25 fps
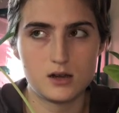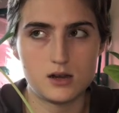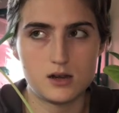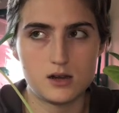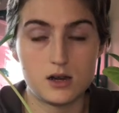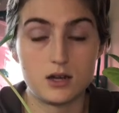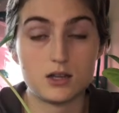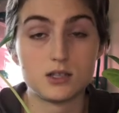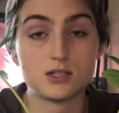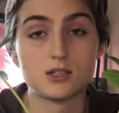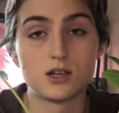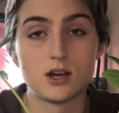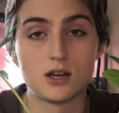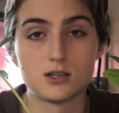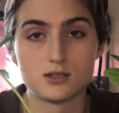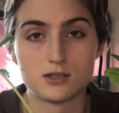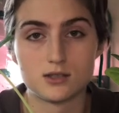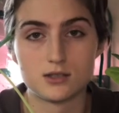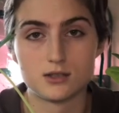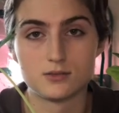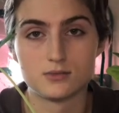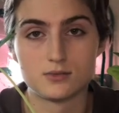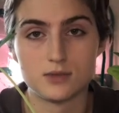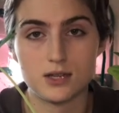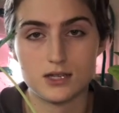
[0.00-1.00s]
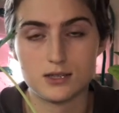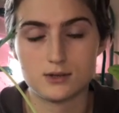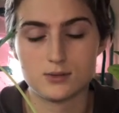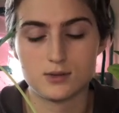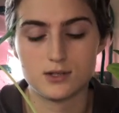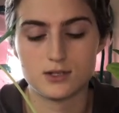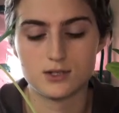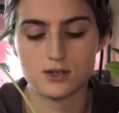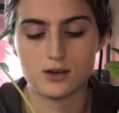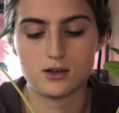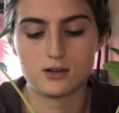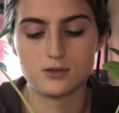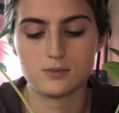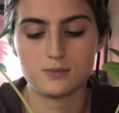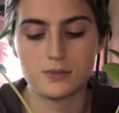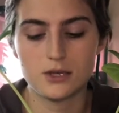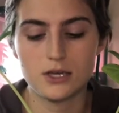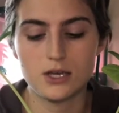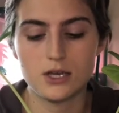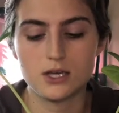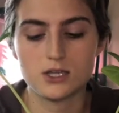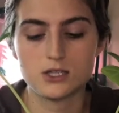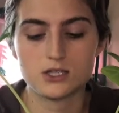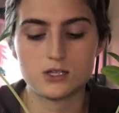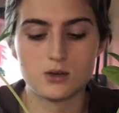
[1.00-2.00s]
A saucer, that's what it's called.
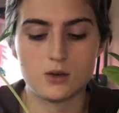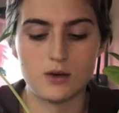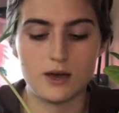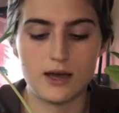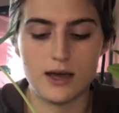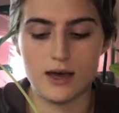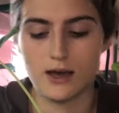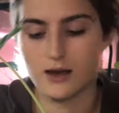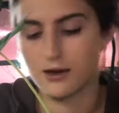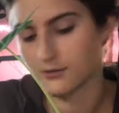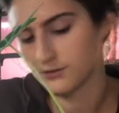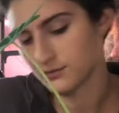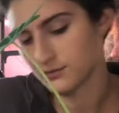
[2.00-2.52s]
So I have